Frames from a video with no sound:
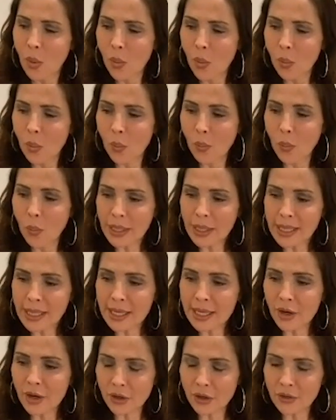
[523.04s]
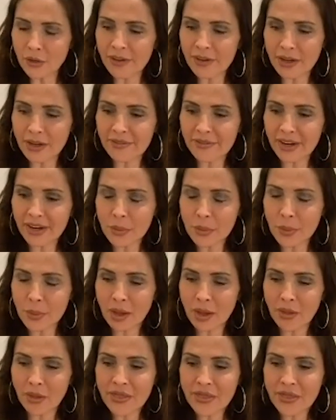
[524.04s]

we got on very, very well.